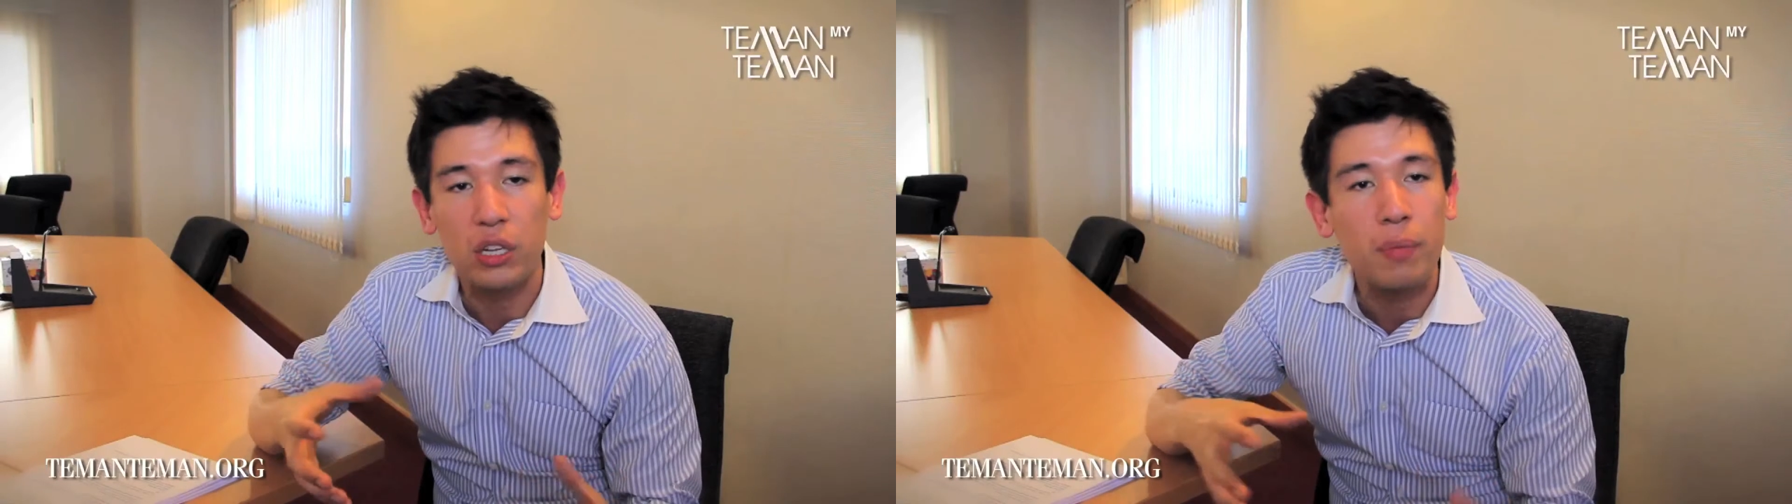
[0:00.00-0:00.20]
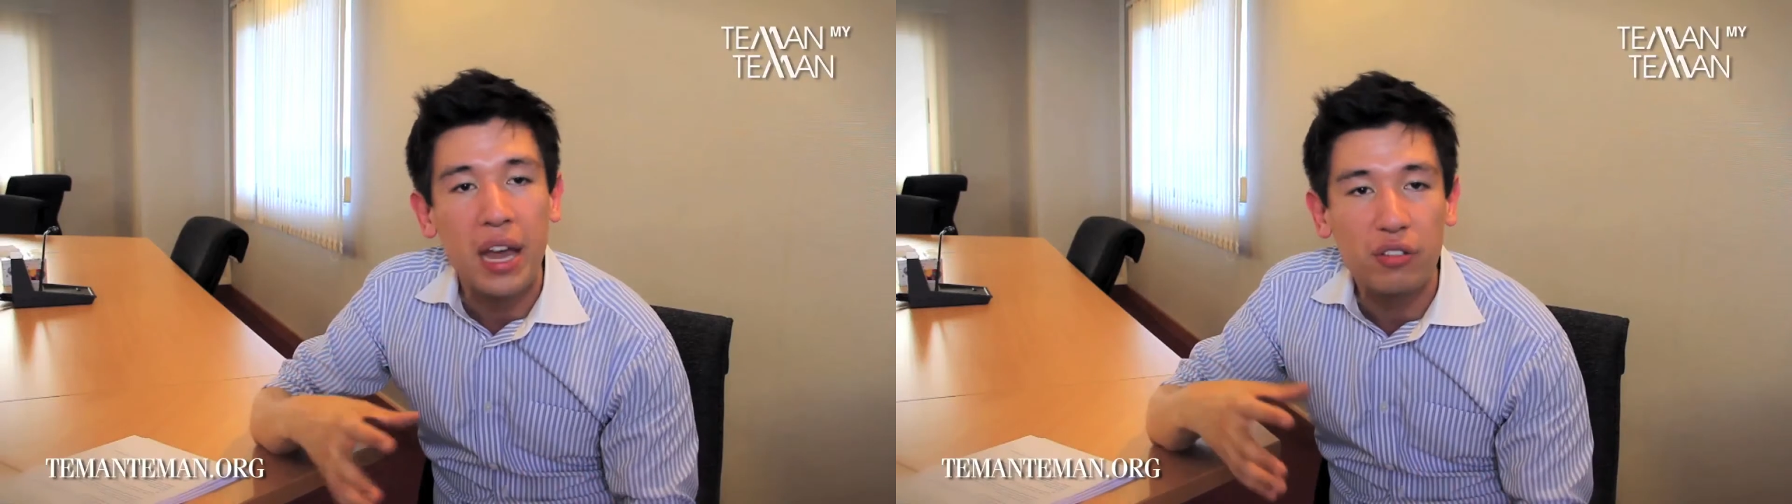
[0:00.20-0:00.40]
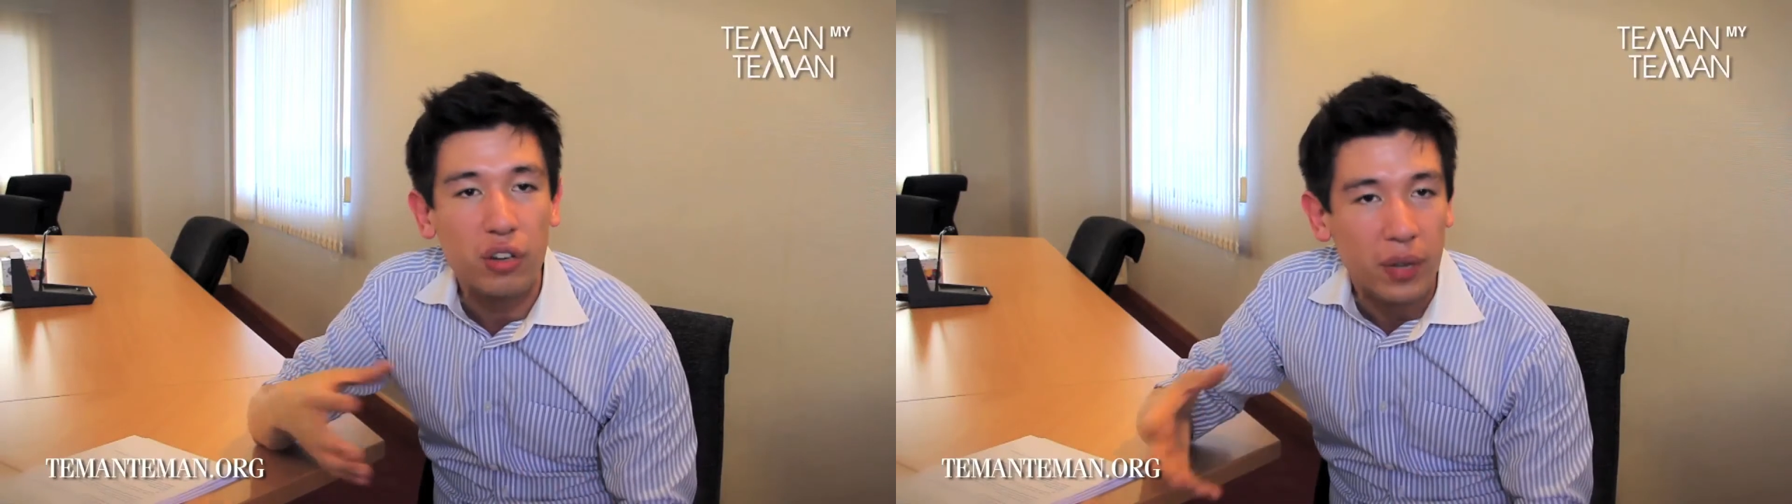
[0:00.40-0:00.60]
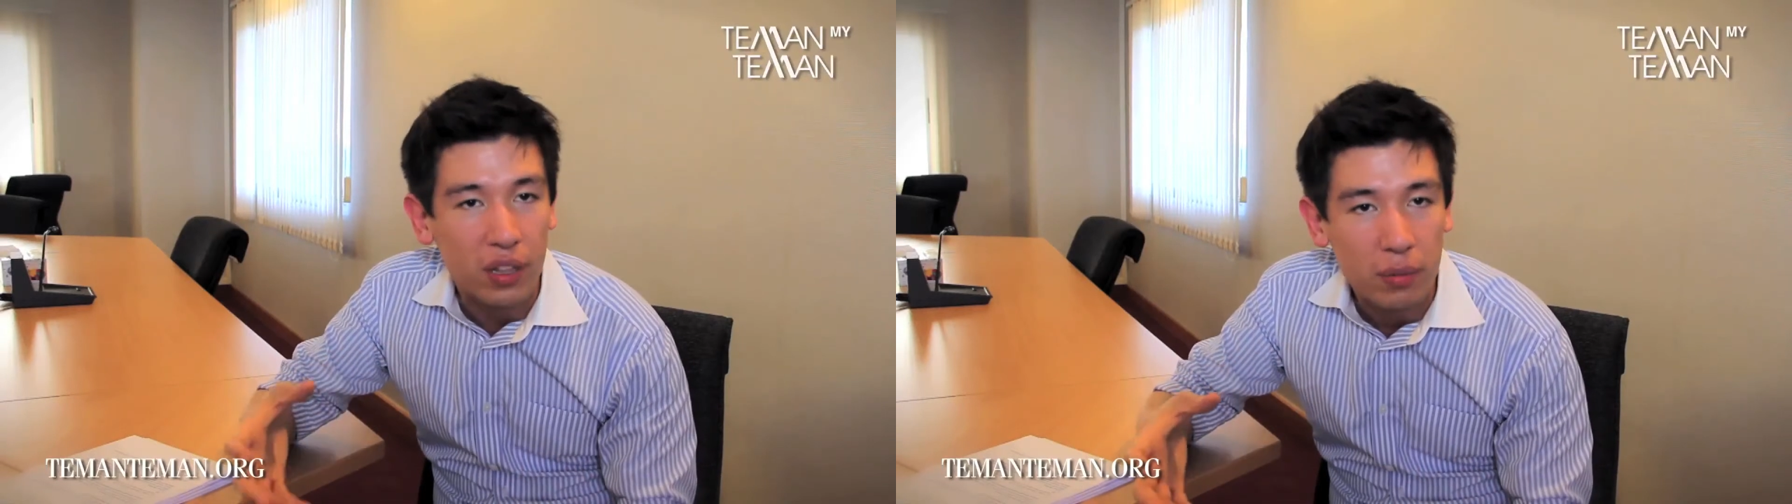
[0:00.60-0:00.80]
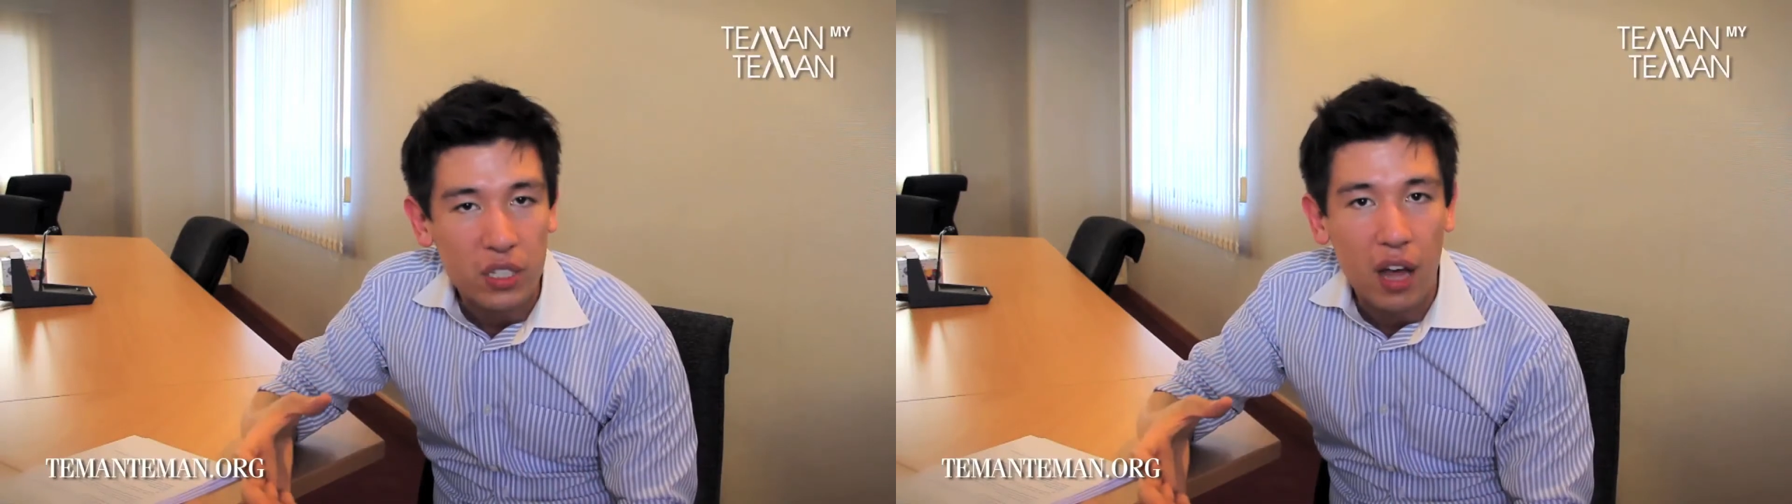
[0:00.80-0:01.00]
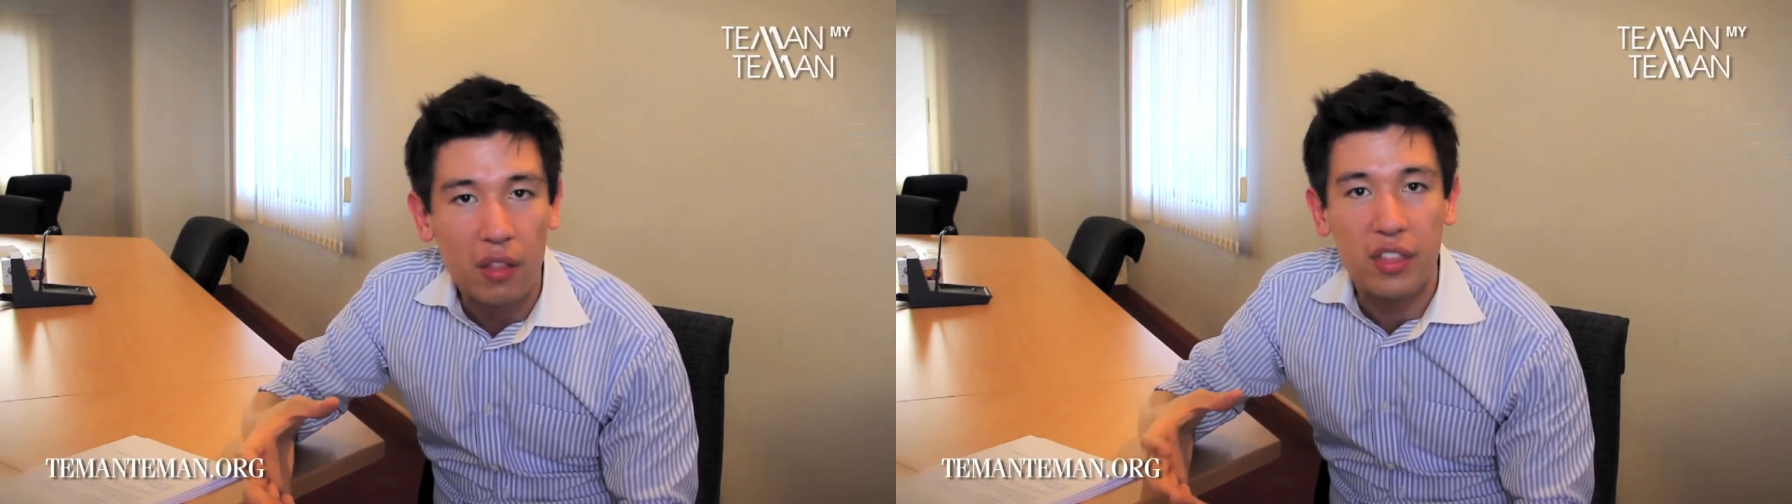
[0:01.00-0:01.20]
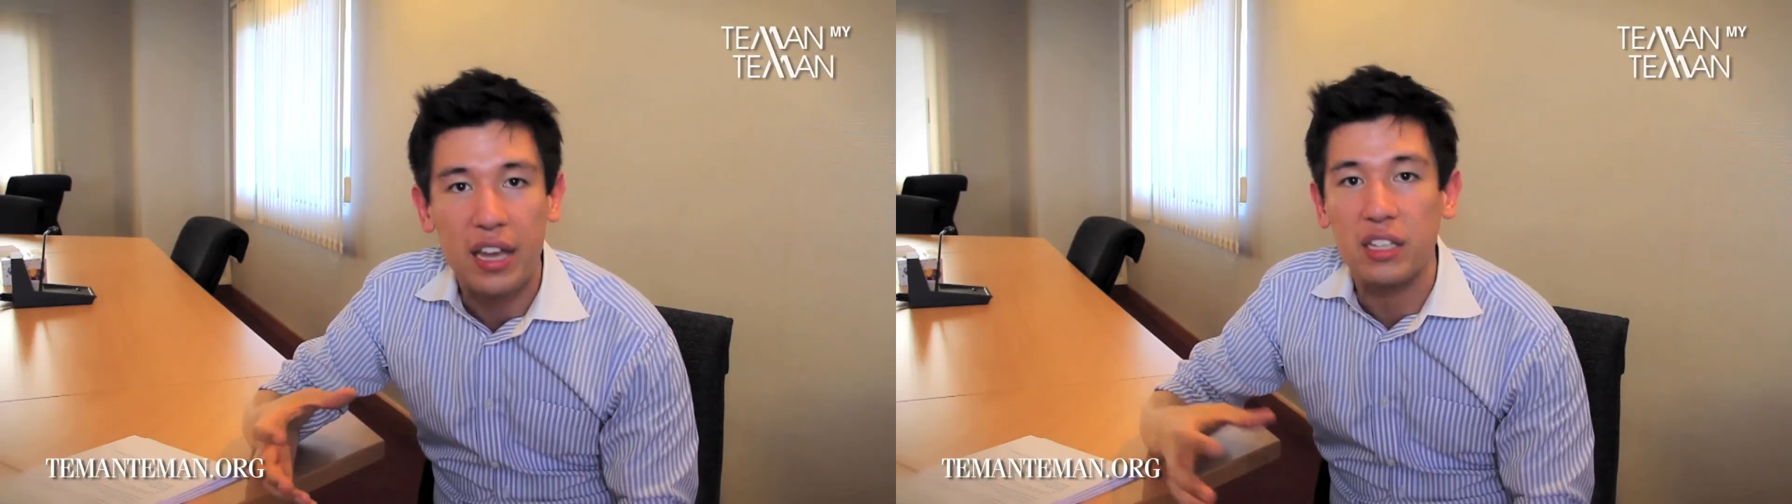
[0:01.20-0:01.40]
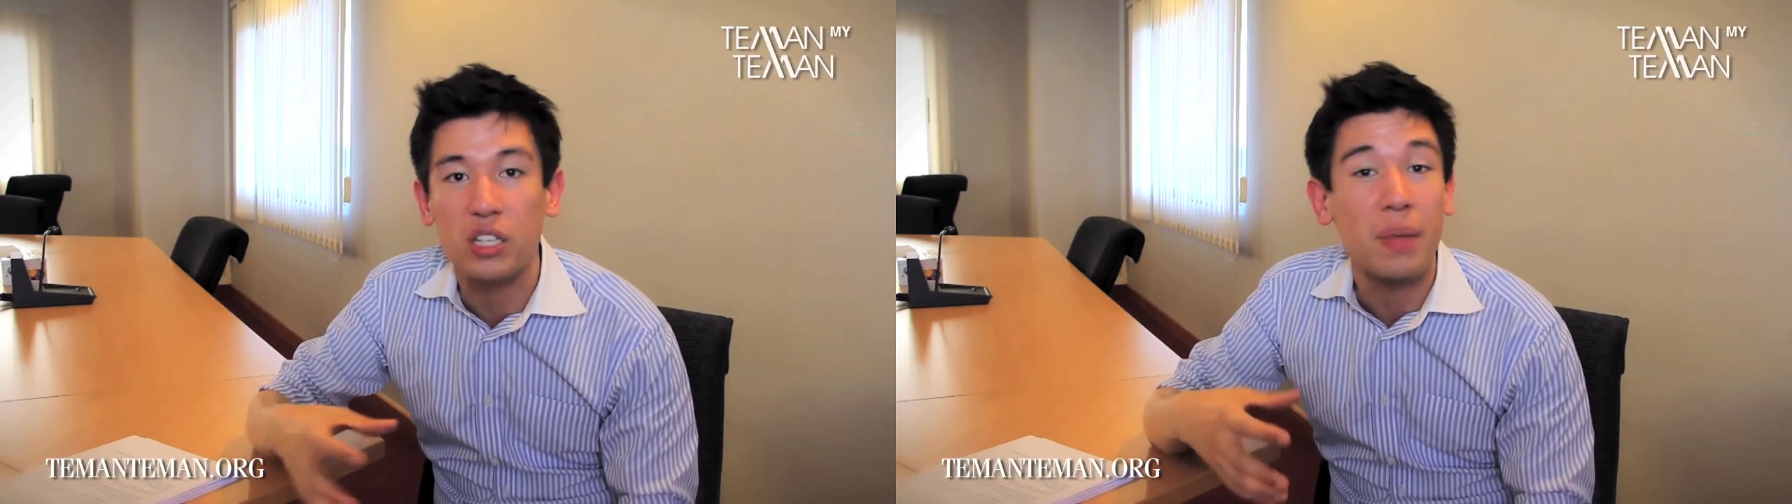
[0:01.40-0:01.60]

you may attribute them to other things,